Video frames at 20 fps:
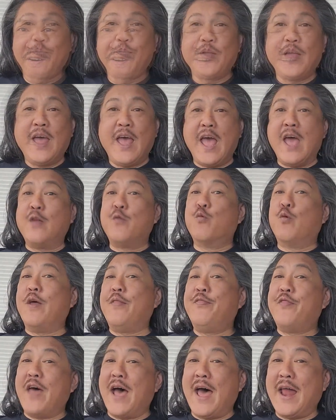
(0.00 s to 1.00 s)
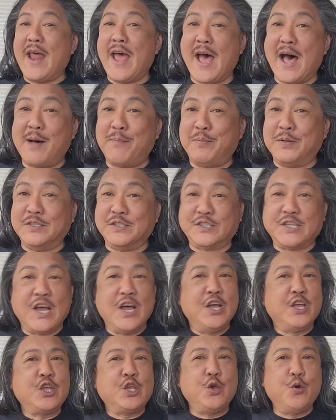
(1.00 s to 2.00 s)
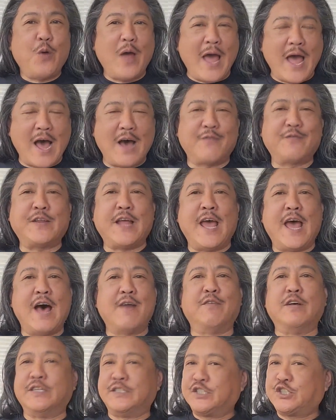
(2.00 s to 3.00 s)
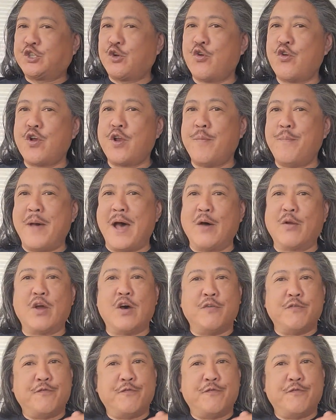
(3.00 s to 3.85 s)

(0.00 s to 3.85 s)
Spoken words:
And when that happens, you have to have a certain amount of